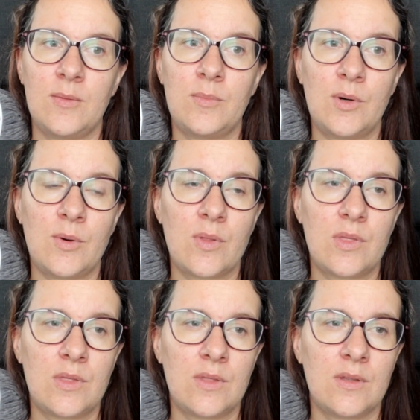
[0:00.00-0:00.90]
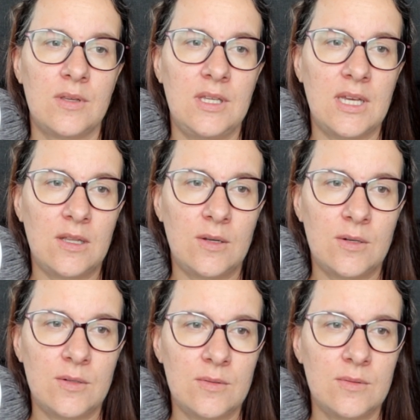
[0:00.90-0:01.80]
both
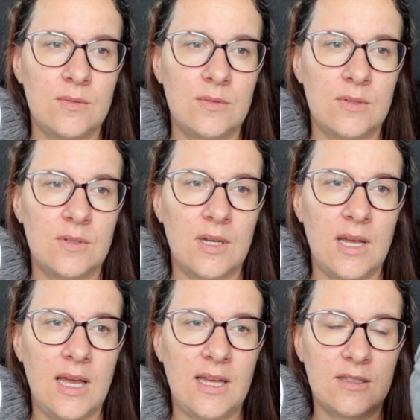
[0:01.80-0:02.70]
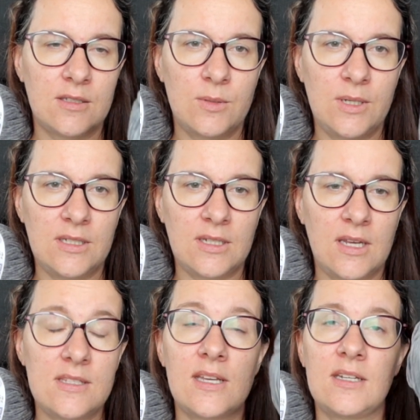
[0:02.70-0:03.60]
yellow and green
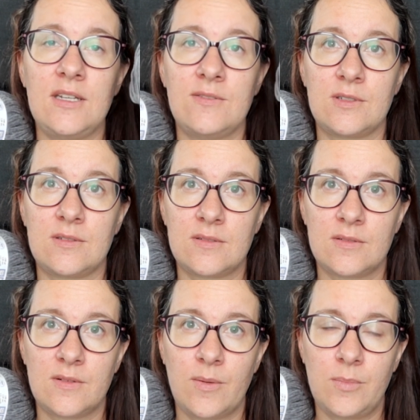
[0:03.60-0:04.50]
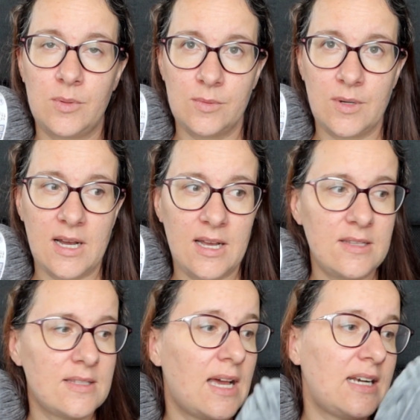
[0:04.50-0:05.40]
eyes and even blue
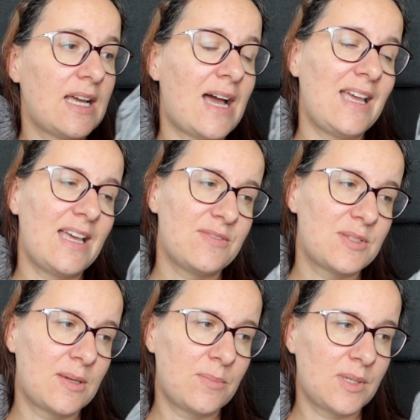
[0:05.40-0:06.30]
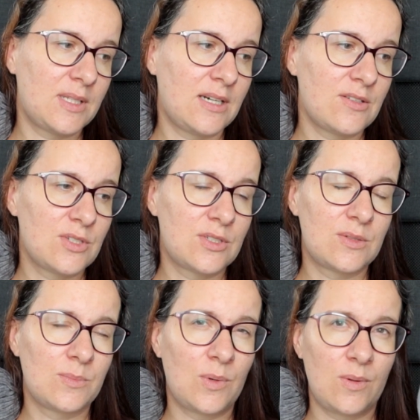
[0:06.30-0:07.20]
eyes, and I have some, but they are
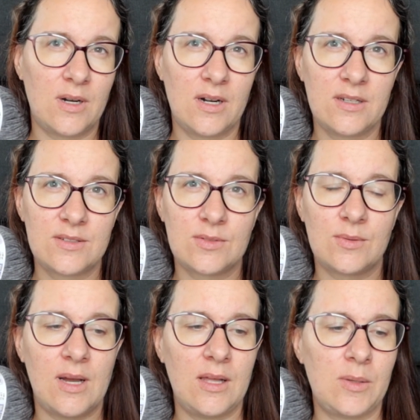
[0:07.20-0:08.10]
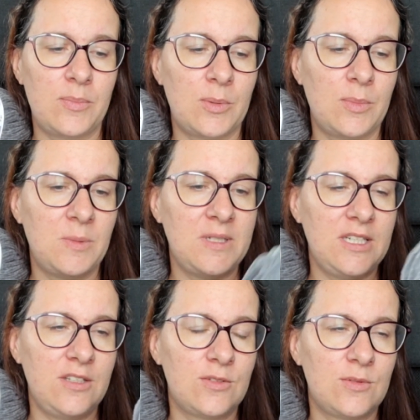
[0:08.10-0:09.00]
smaller, so I'll probably
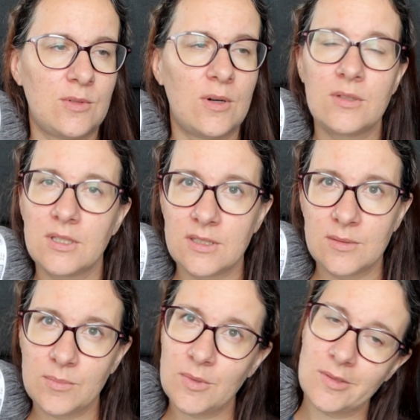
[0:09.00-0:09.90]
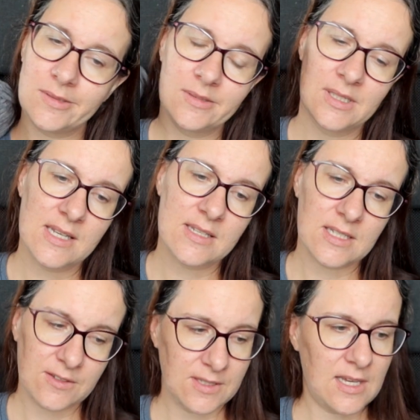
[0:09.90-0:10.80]
need to order more
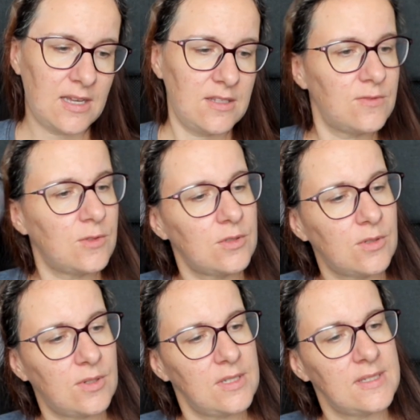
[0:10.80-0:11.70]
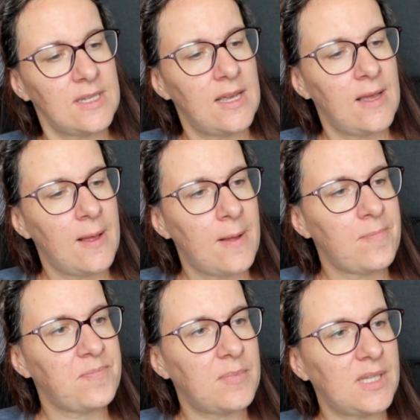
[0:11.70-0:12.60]
safety eyes for toys.
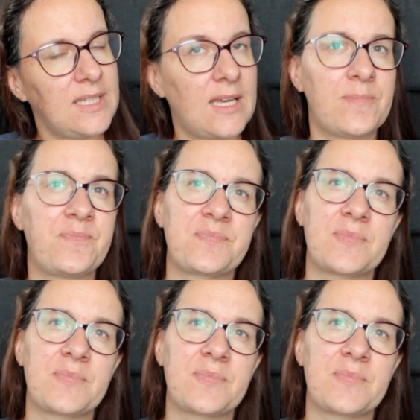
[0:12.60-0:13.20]
But yeah,